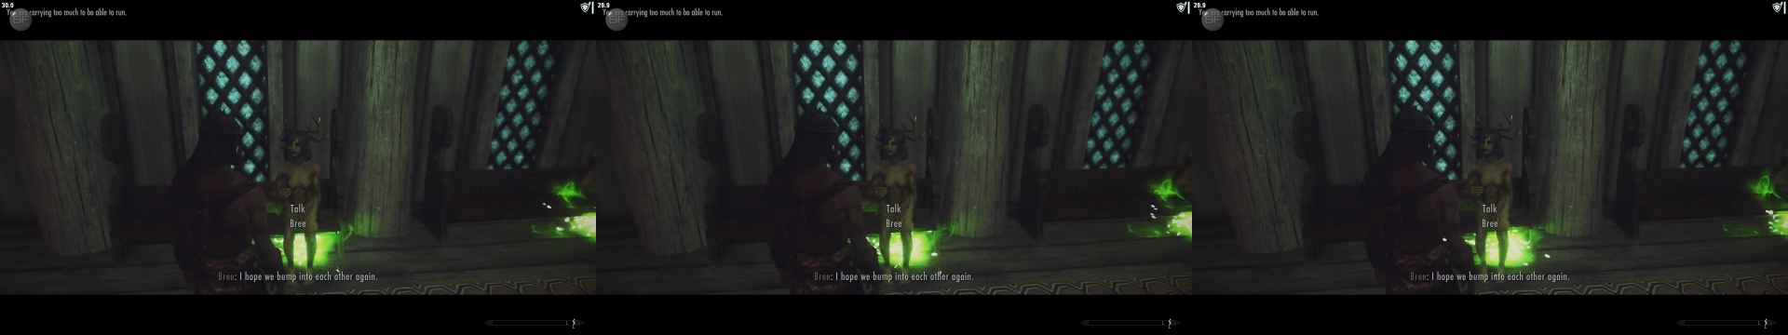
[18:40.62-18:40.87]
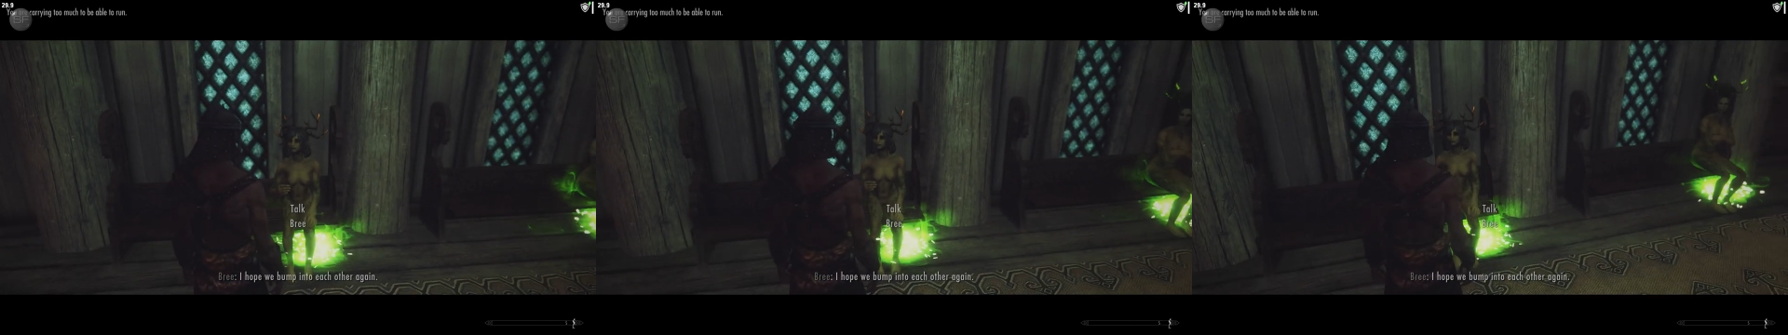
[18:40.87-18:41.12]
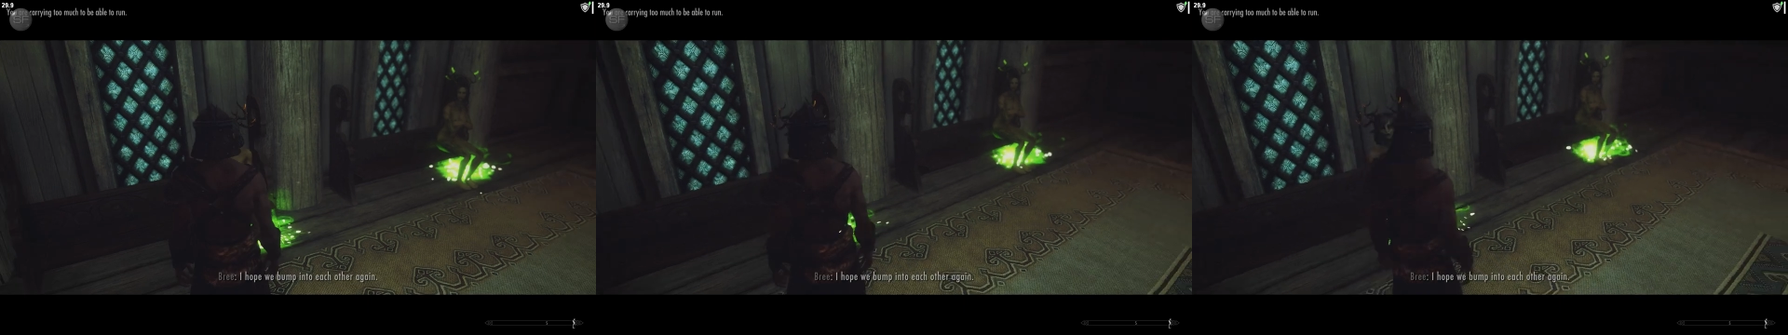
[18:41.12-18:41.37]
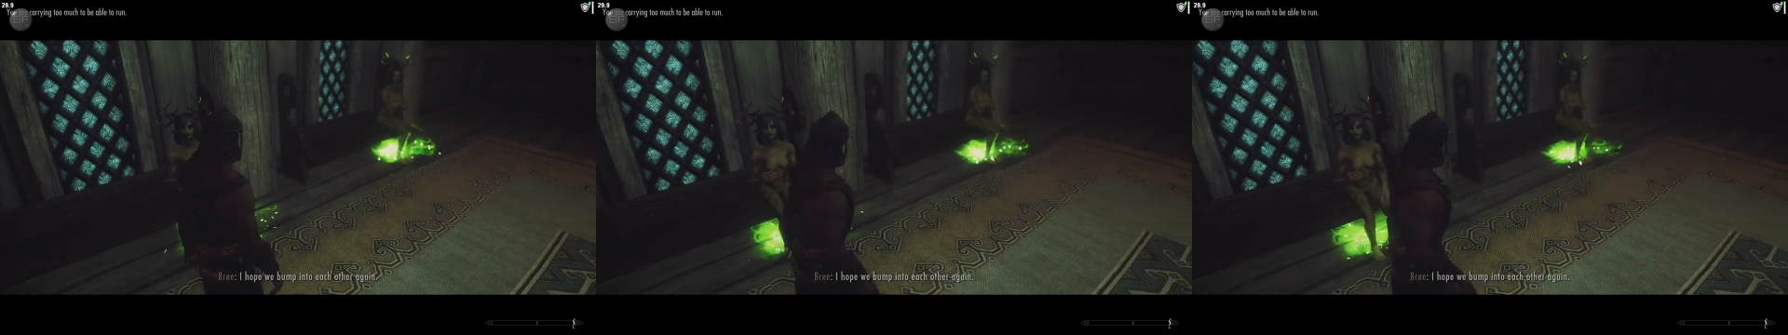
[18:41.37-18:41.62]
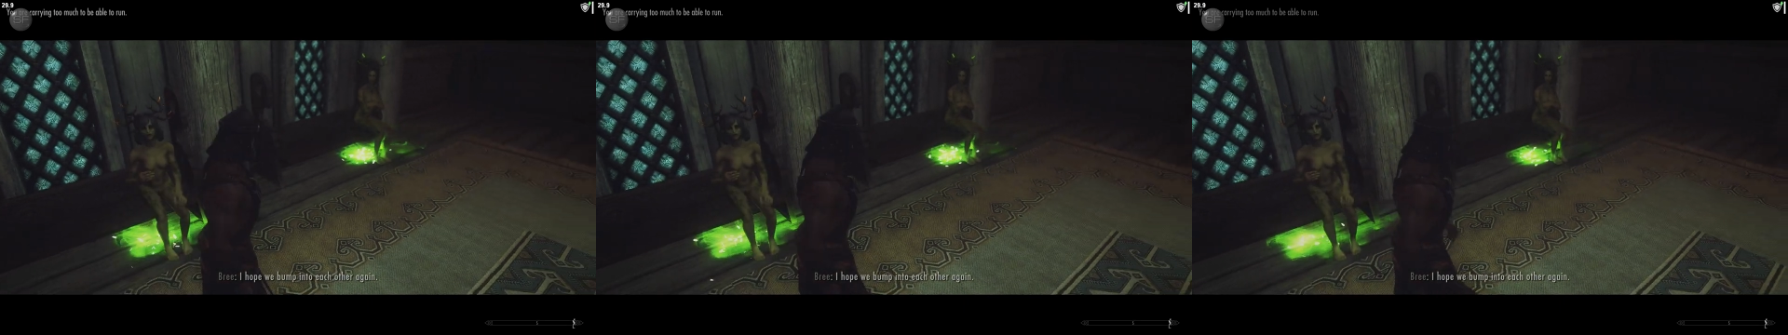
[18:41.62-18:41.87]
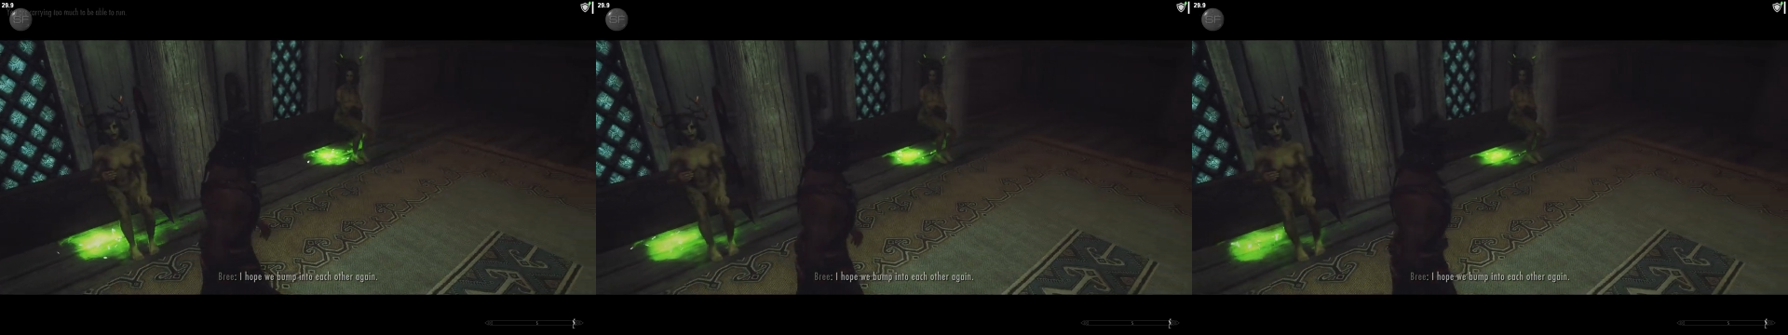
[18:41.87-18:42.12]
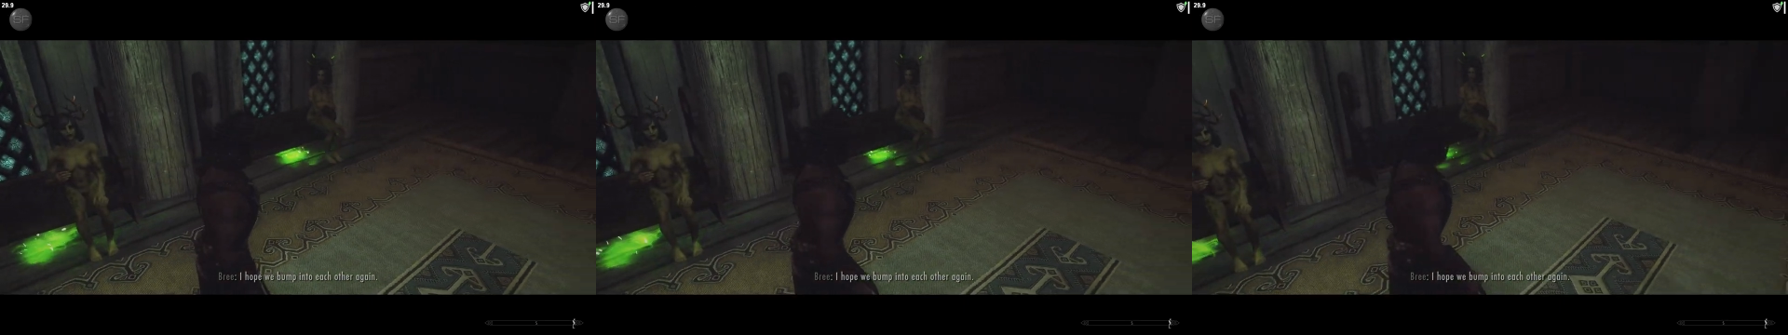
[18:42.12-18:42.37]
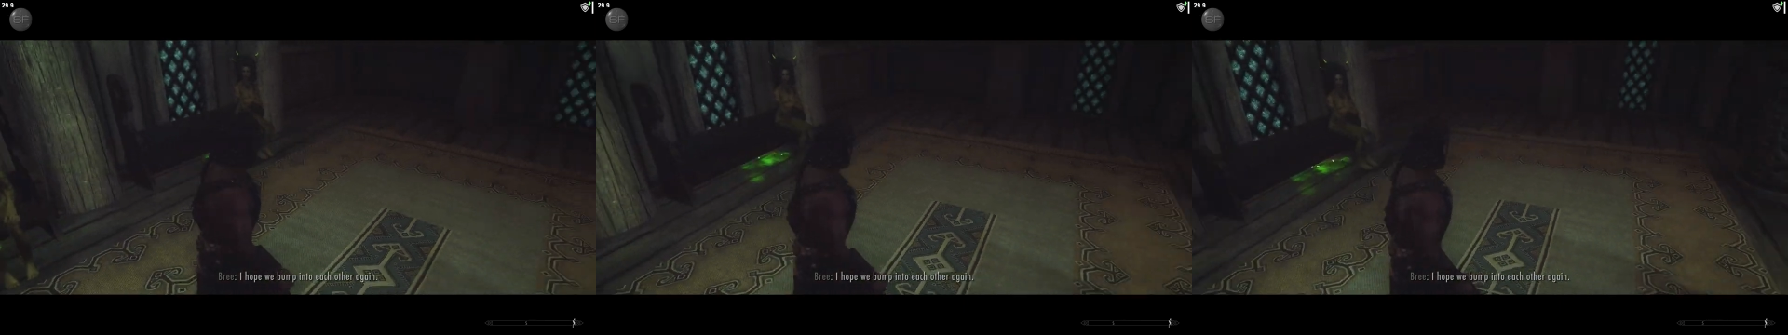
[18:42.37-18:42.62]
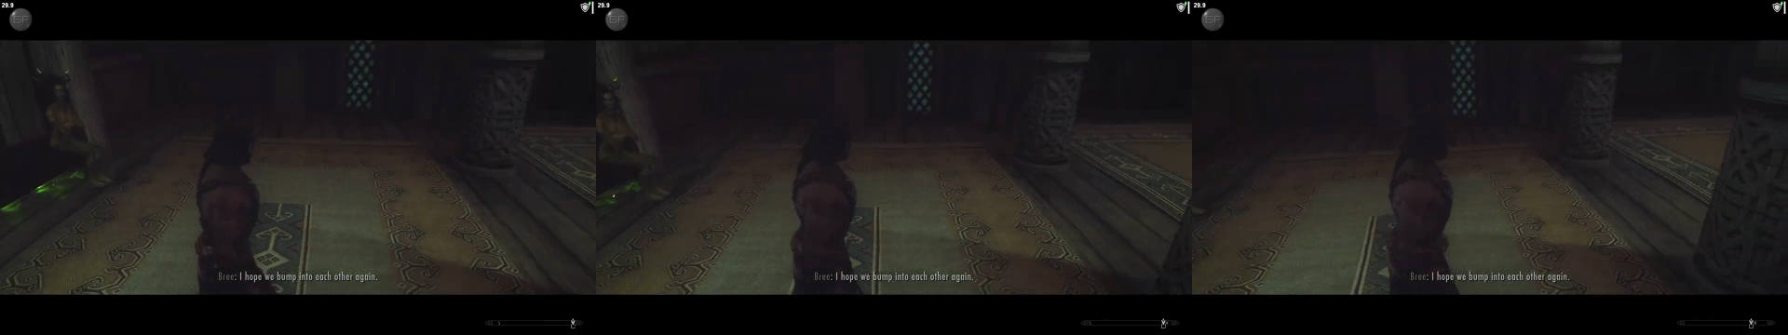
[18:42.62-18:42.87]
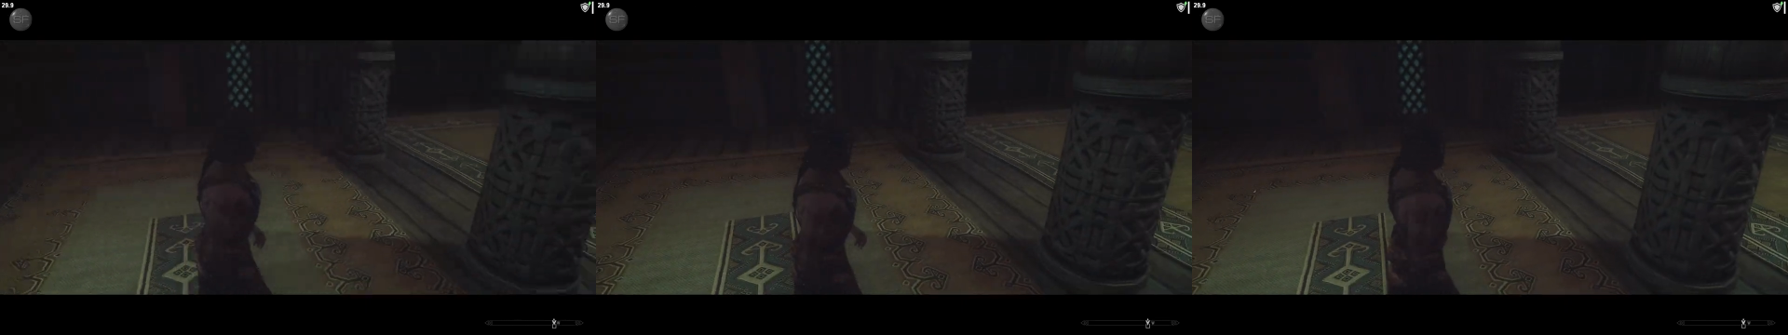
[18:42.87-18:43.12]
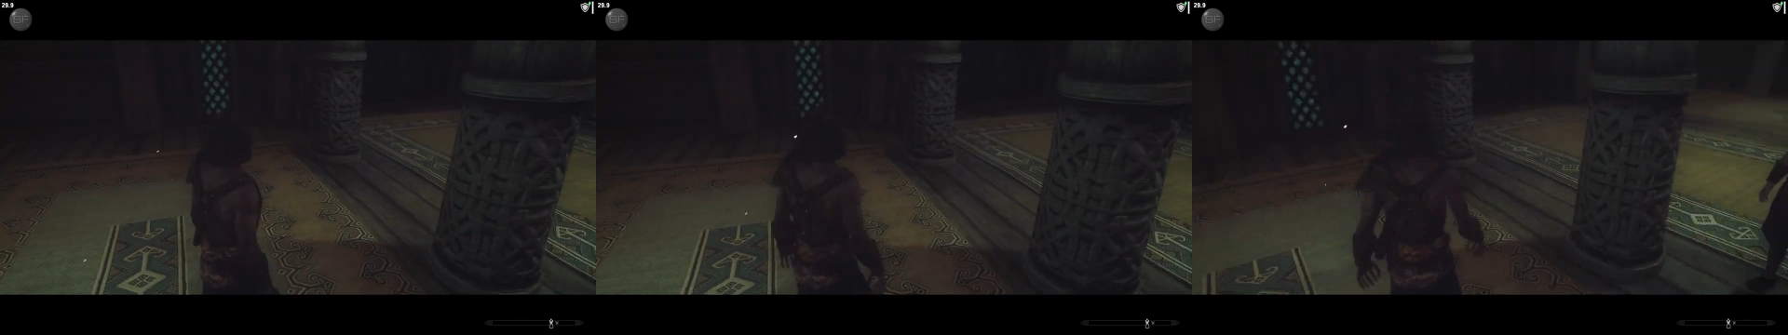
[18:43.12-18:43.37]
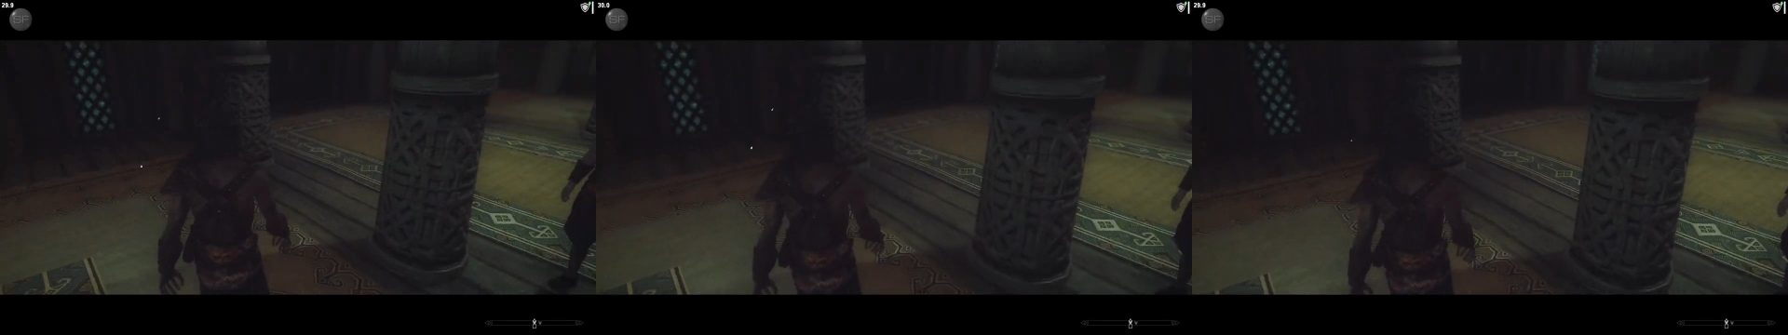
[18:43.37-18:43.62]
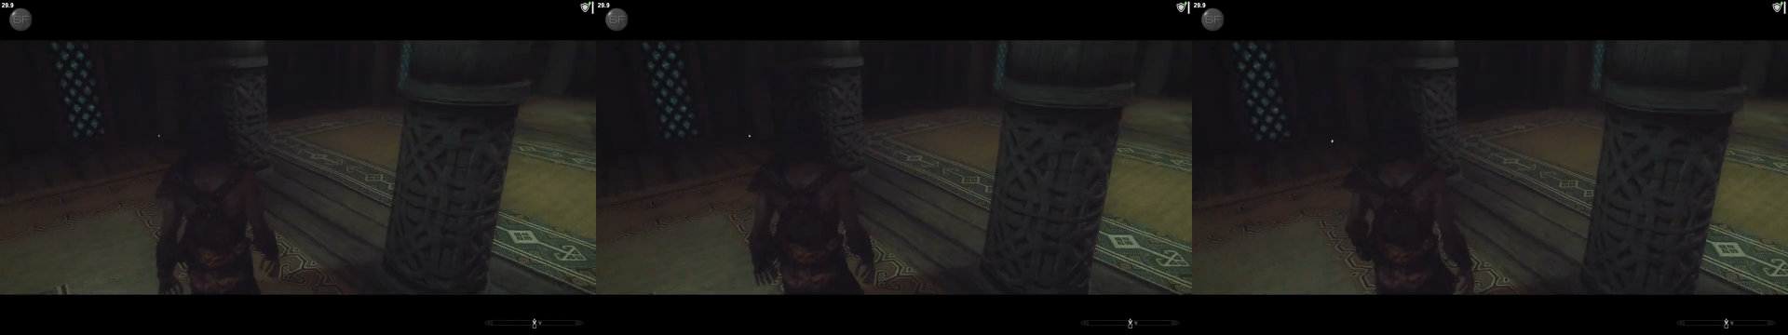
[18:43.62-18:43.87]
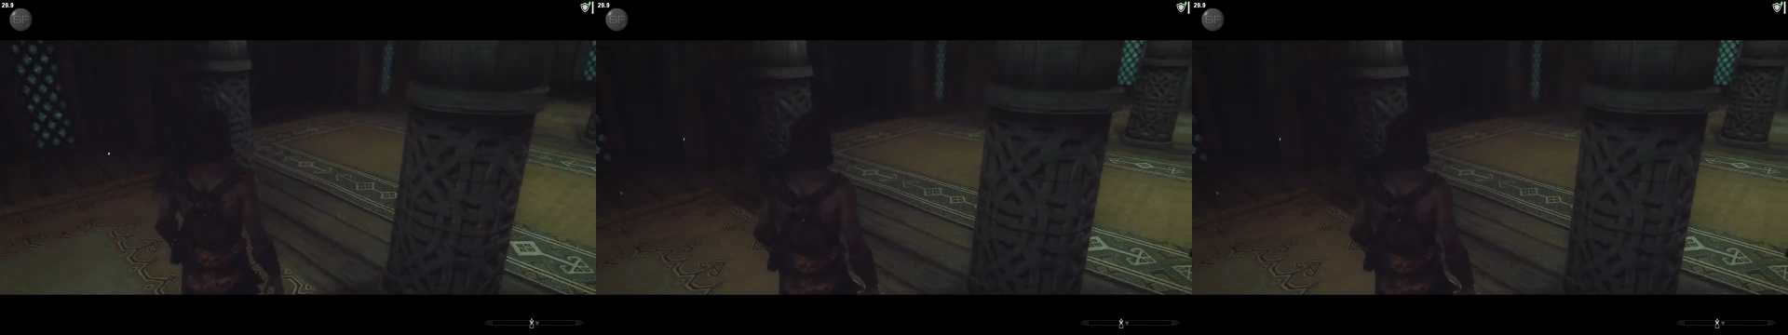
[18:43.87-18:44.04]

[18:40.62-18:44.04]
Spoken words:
(no speaker visible)